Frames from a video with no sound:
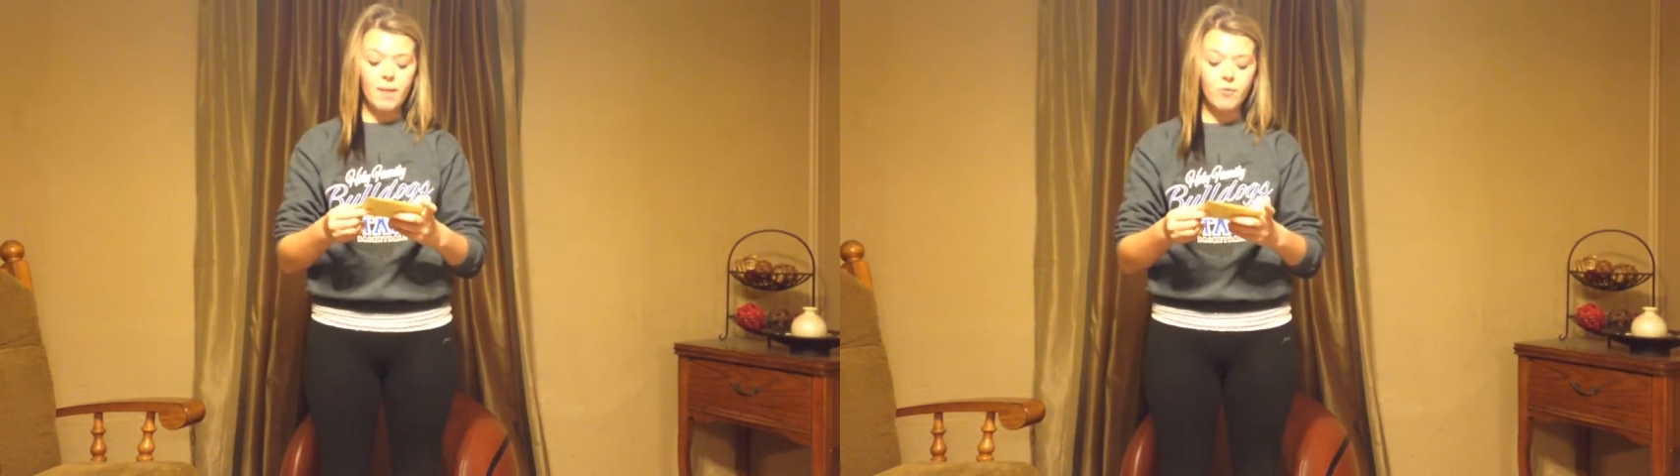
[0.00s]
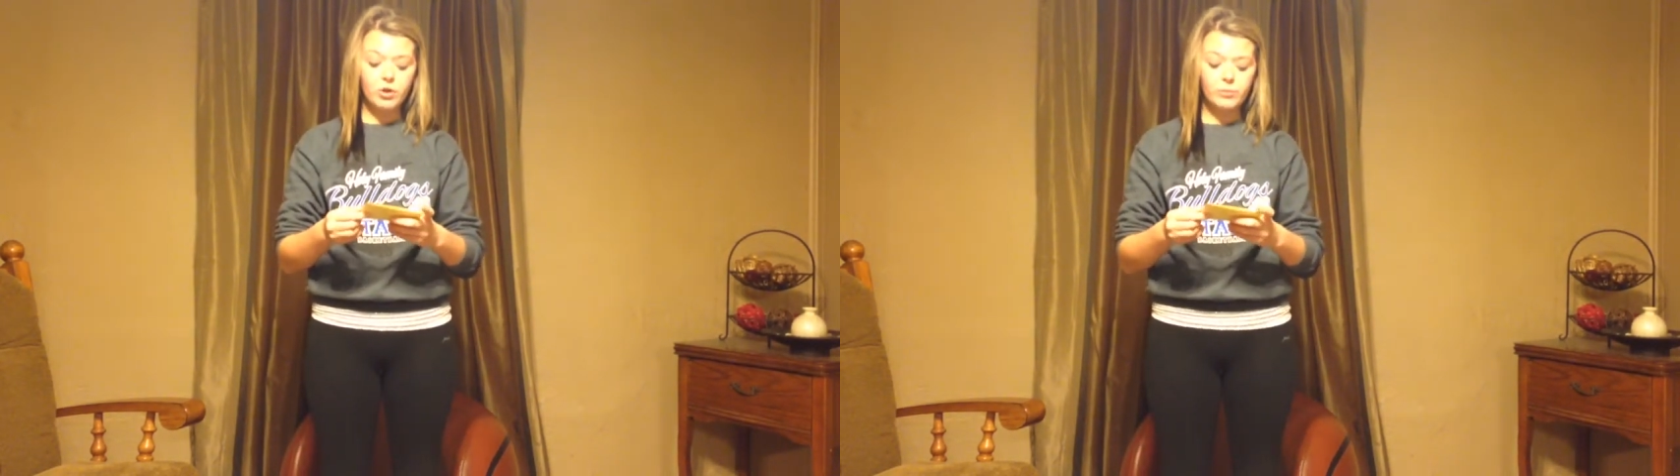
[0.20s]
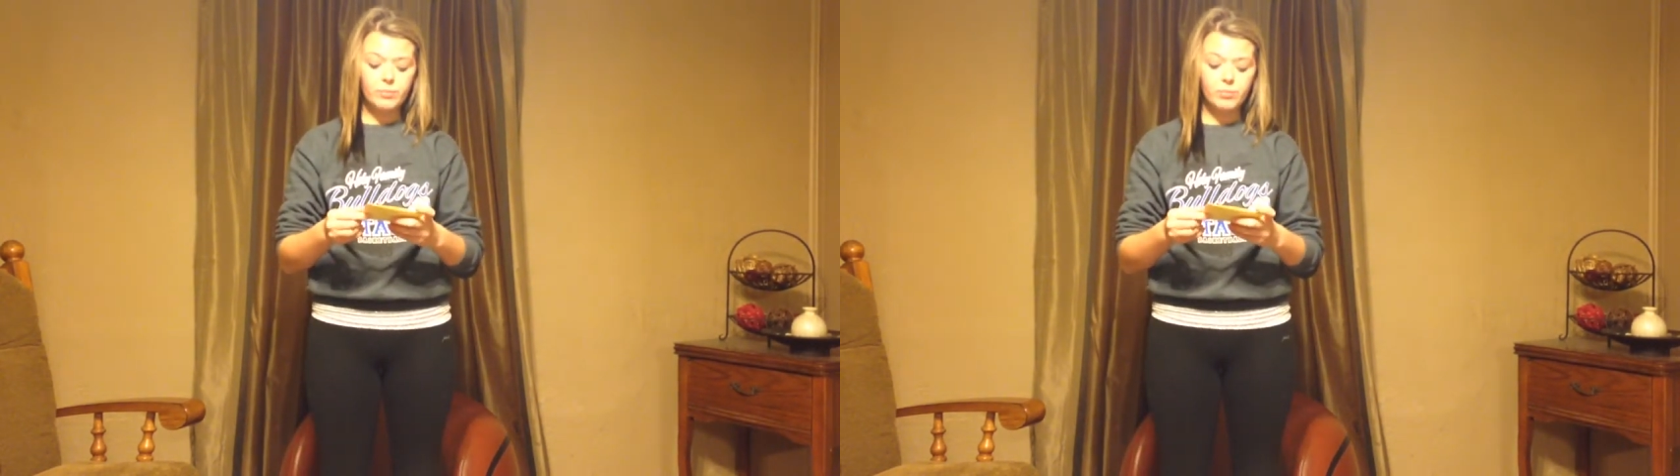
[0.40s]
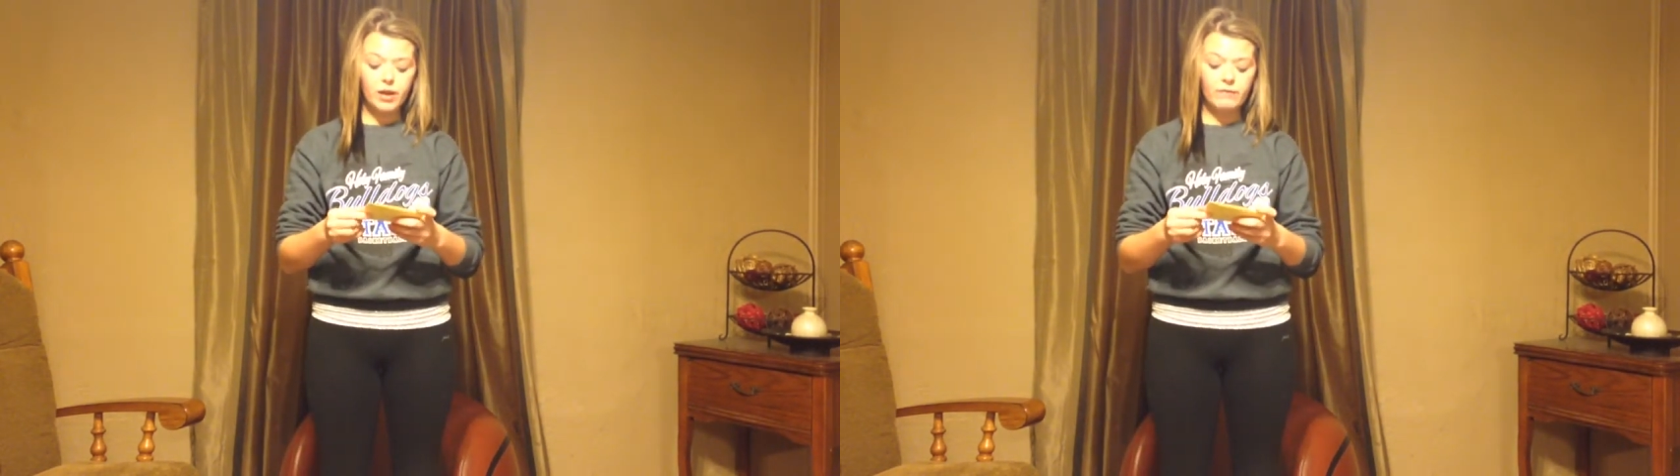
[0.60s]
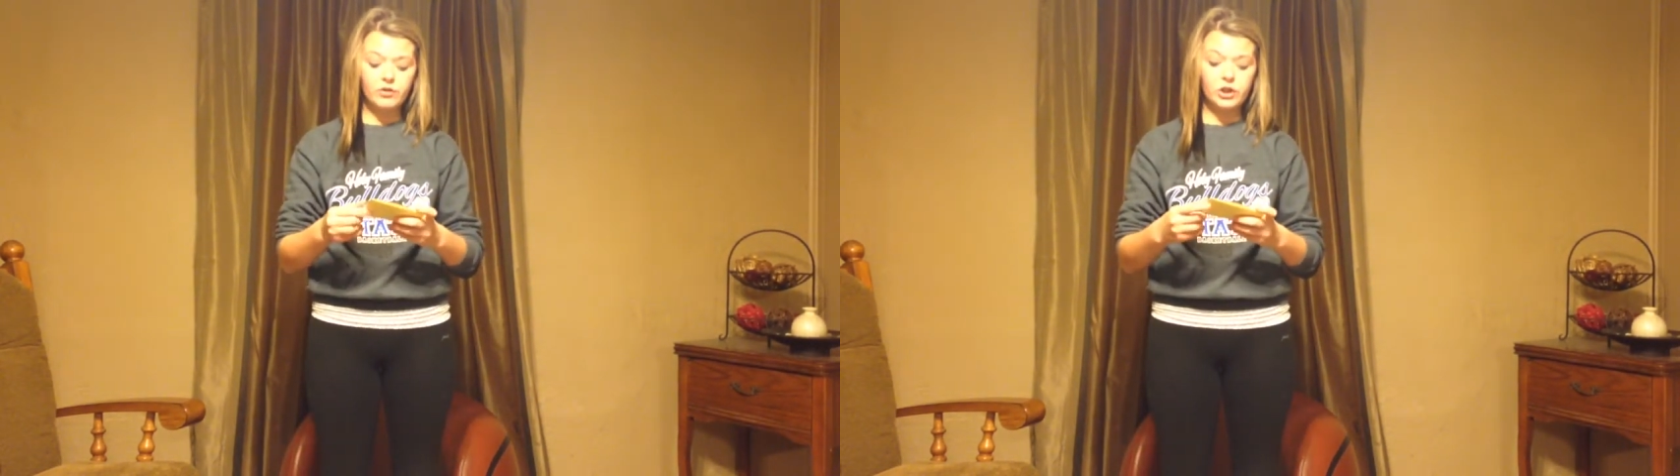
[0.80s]
most people
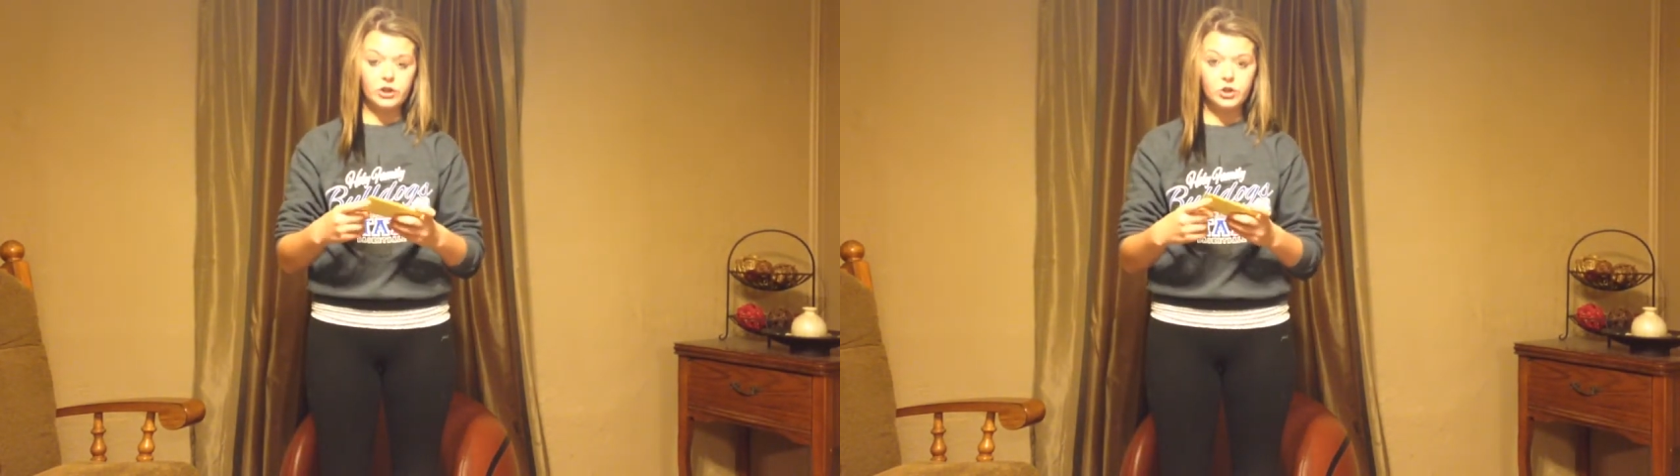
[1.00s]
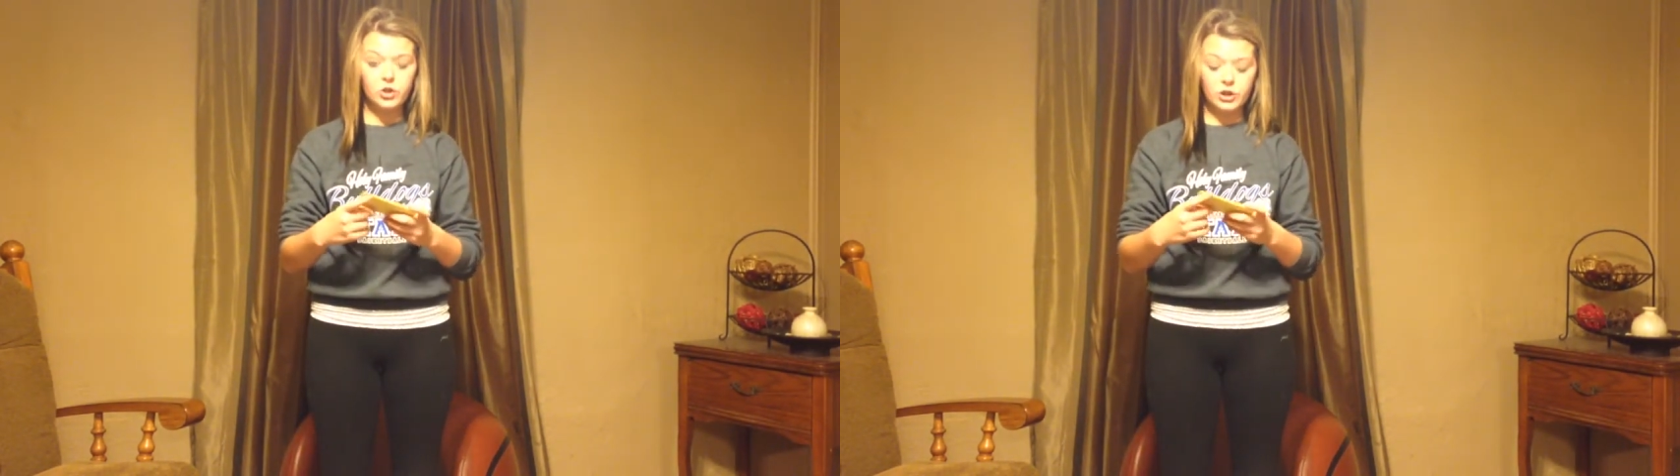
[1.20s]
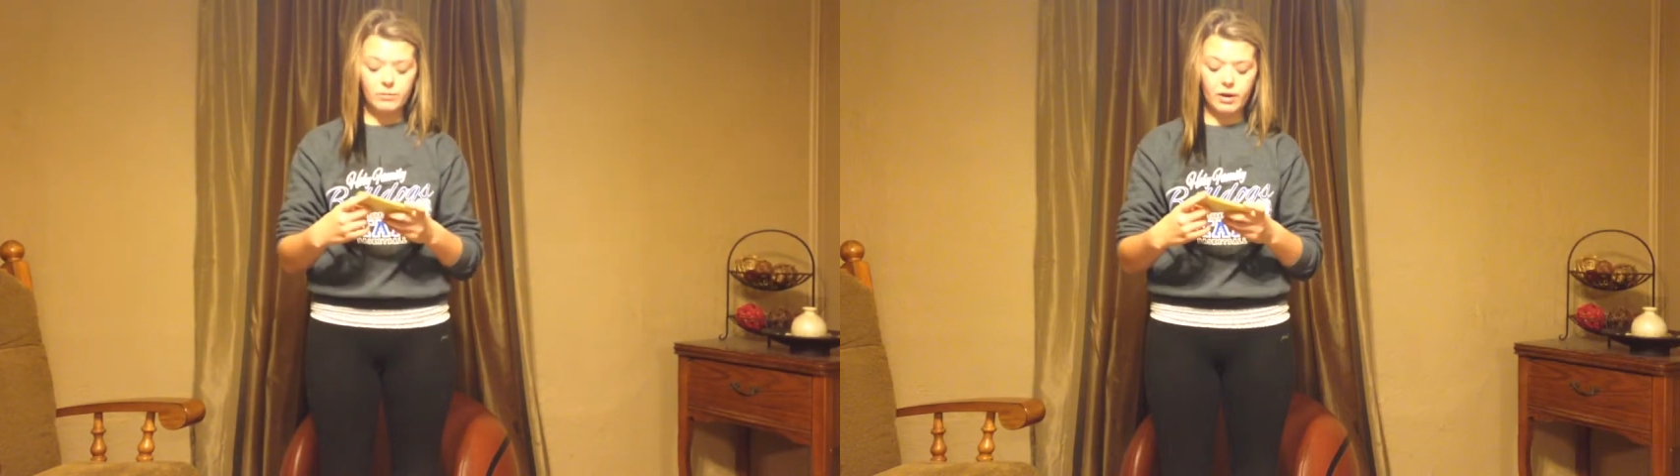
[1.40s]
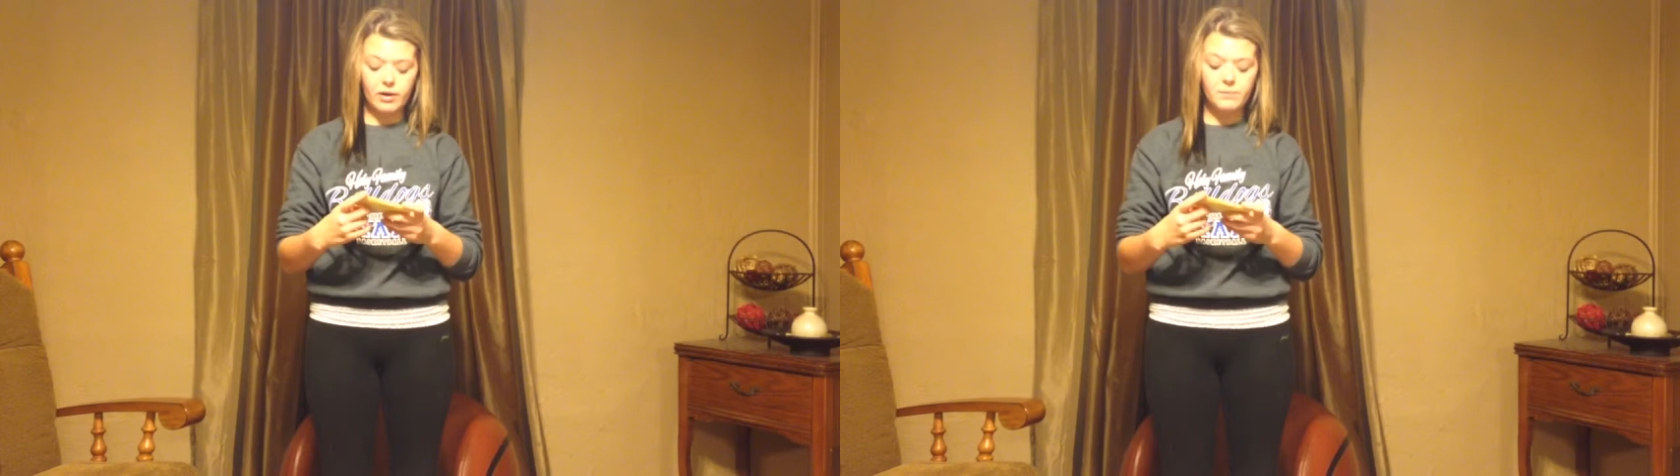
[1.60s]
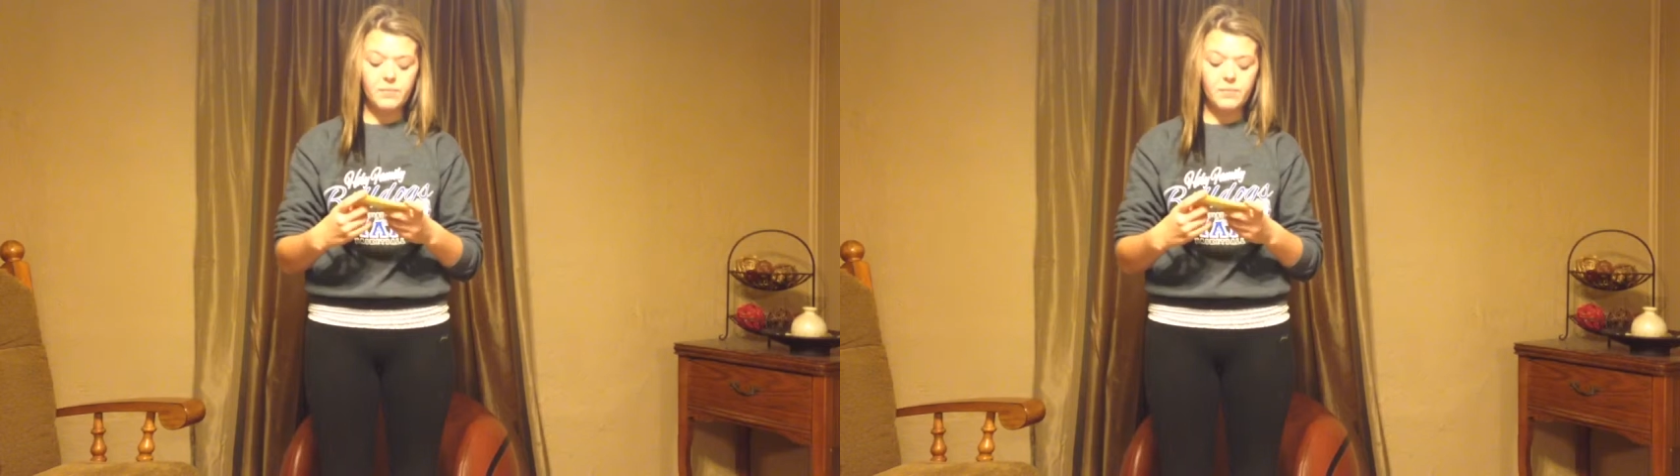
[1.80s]
have just learned about it.